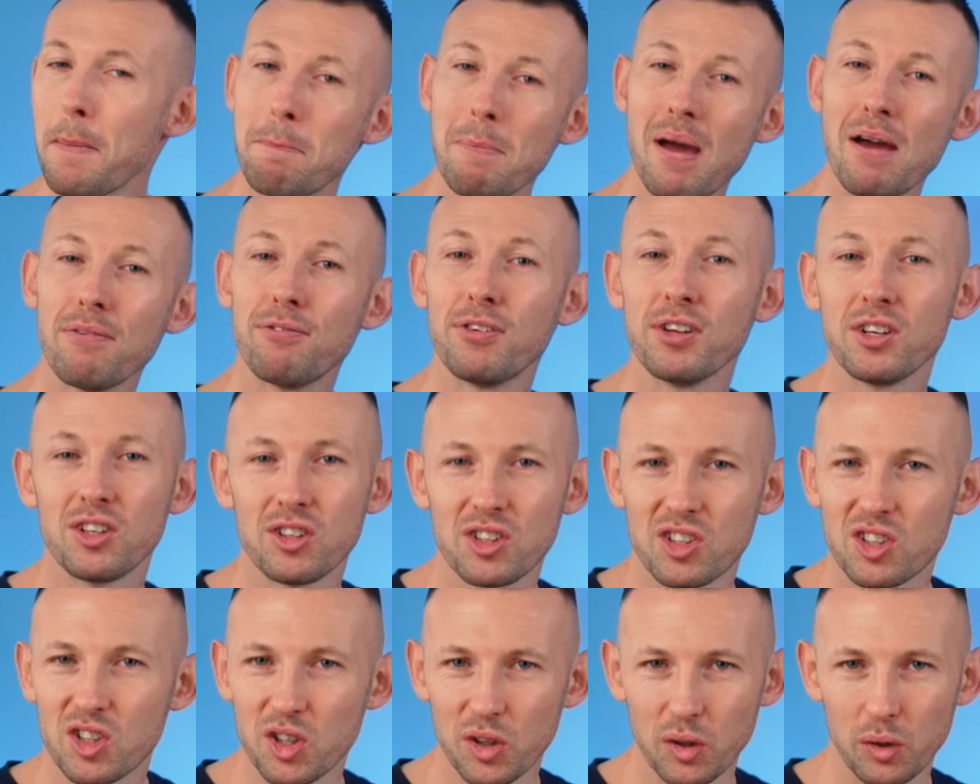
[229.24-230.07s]
Method
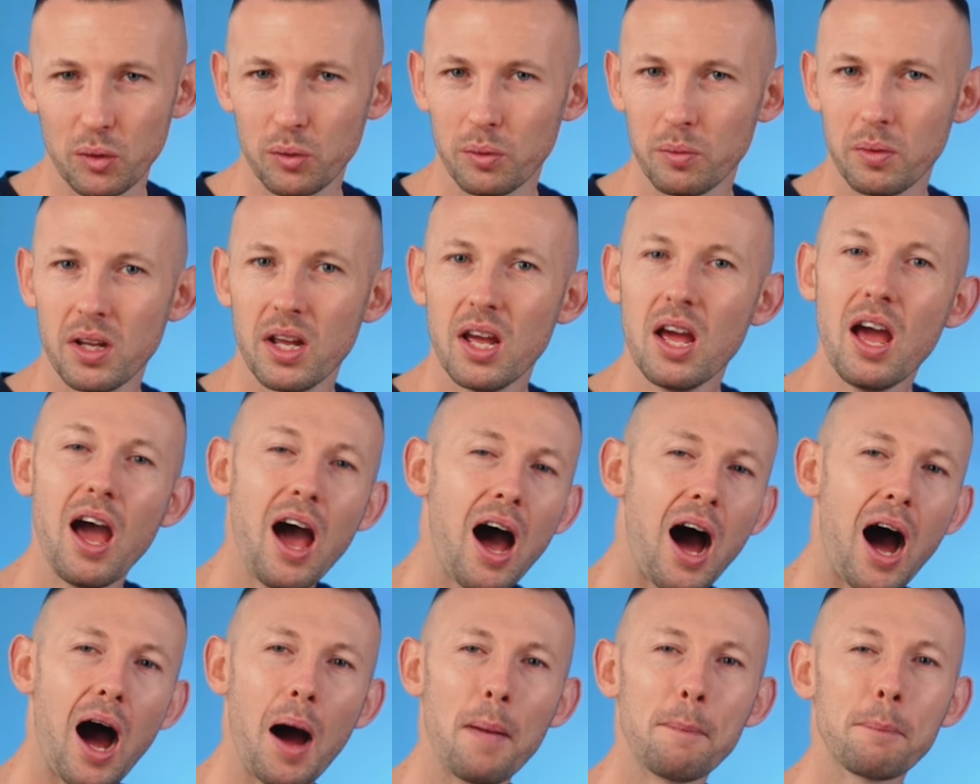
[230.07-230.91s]
2.
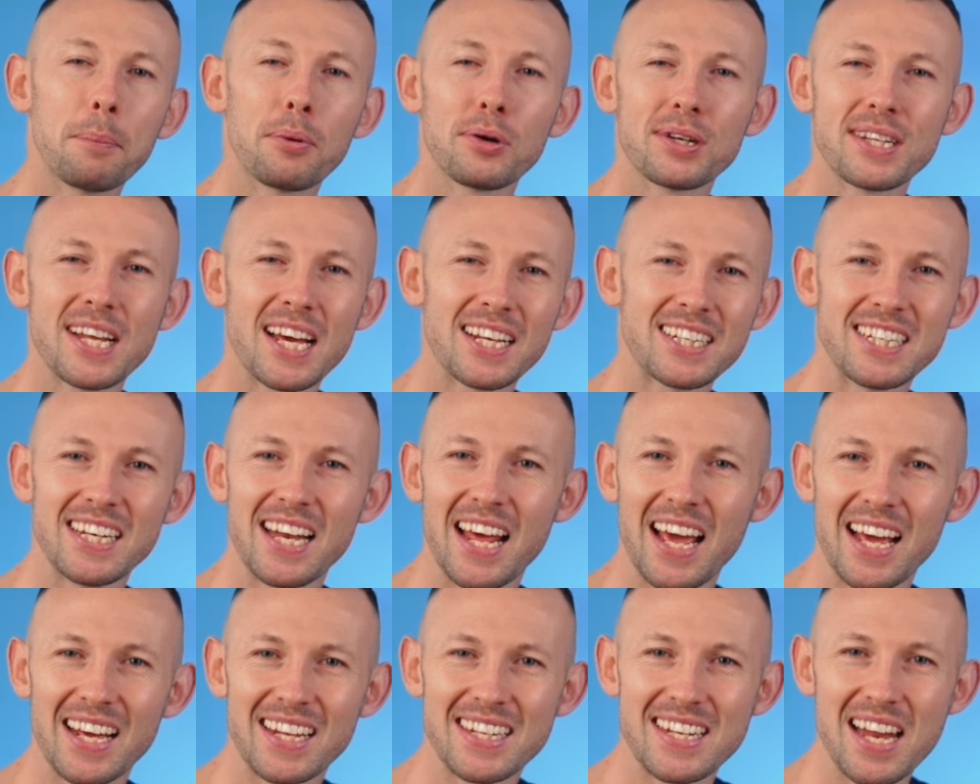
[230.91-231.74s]
I'm protecting
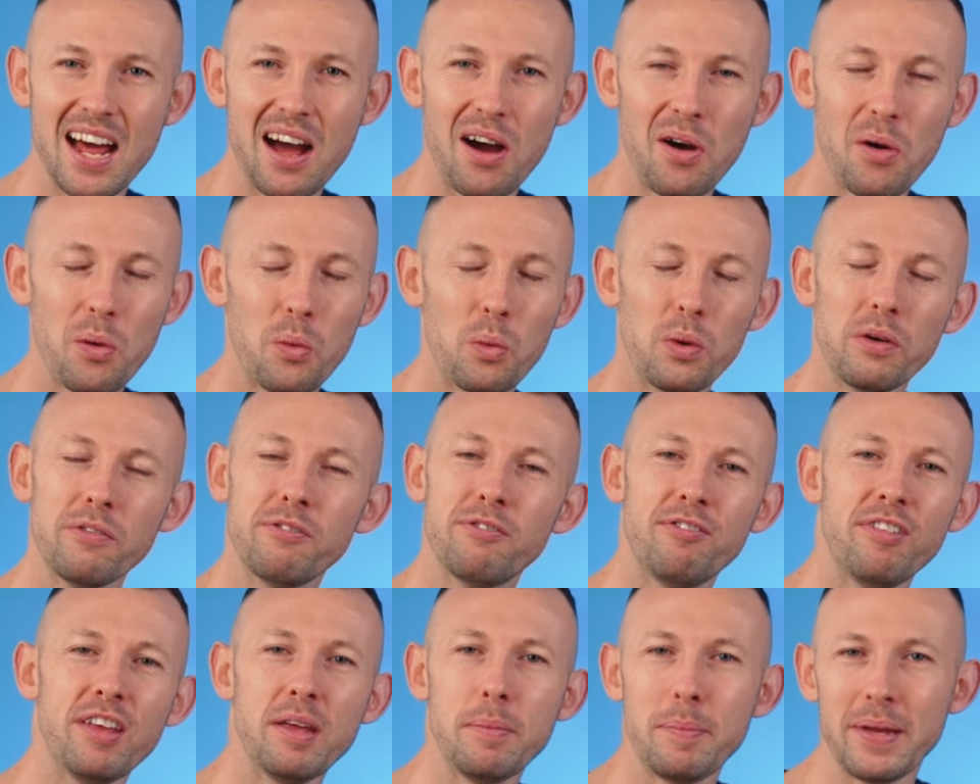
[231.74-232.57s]
Excel with
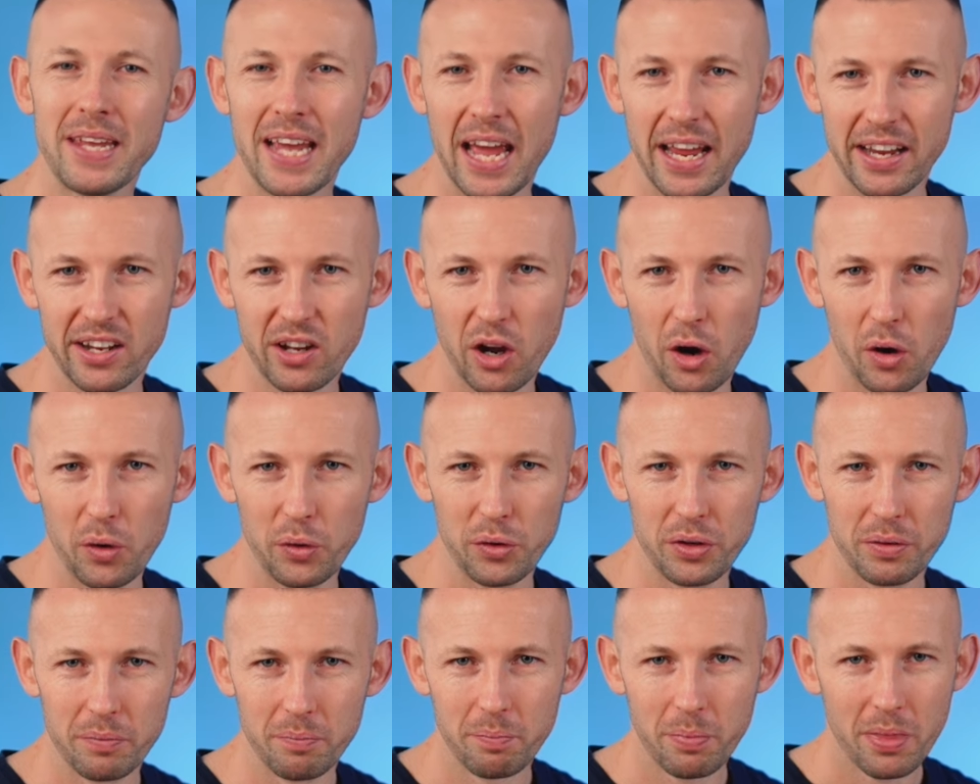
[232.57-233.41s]
VBA
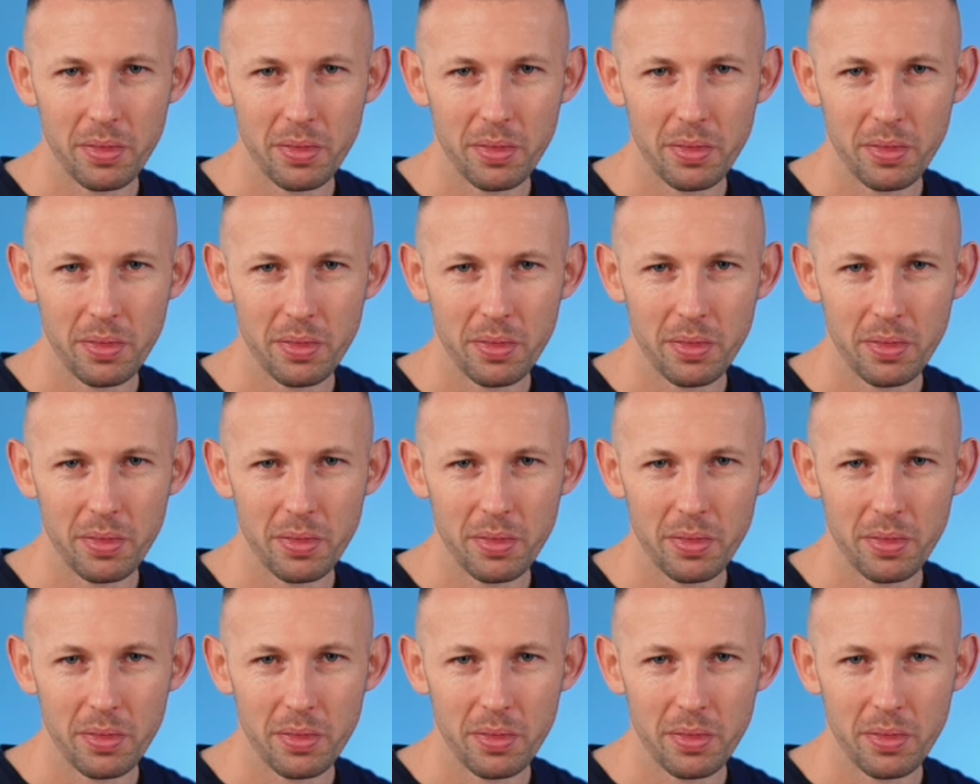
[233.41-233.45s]
code.